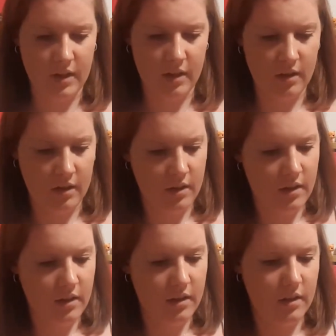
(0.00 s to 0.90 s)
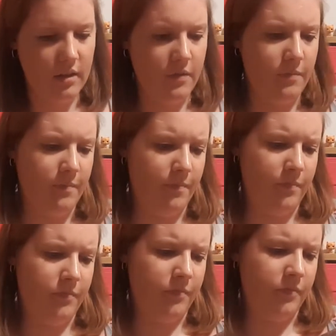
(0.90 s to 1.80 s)

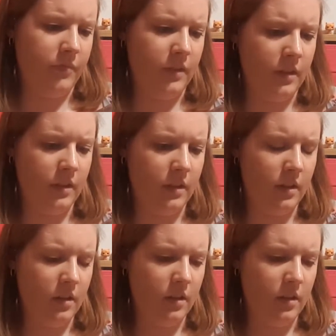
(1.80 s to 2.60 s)
(silence)